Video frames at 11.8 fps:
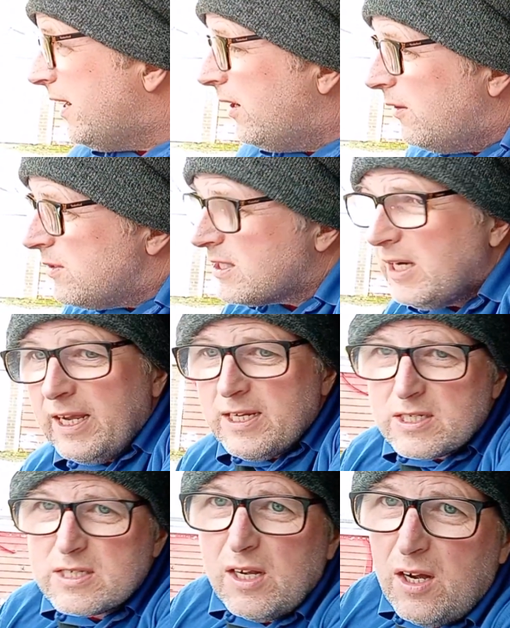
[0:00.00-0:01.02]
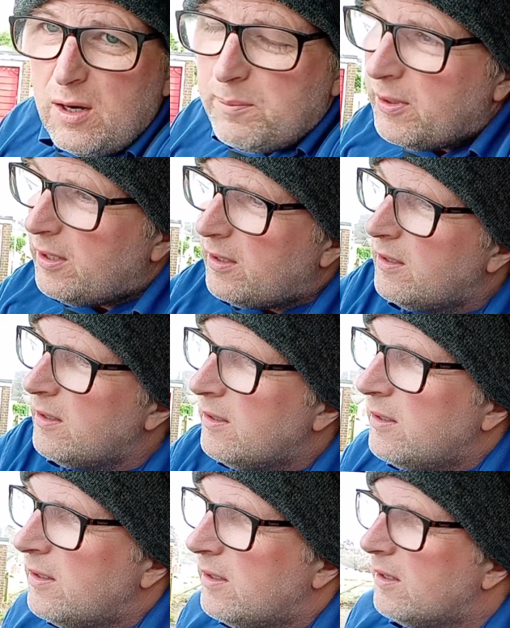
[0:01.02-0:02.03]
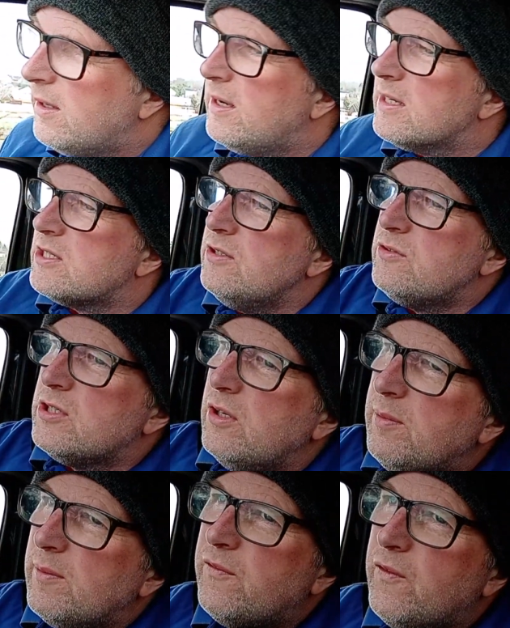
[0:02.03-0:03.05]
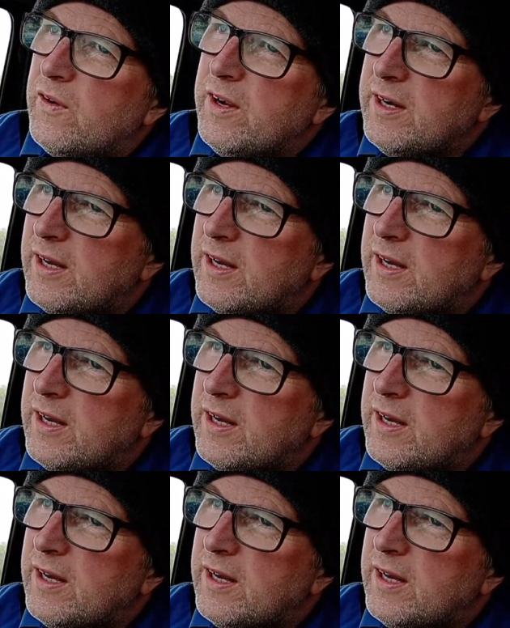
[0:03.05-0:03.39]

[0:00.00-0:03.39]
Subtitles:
I know it's a late start, but that's YouTubing for you, innit?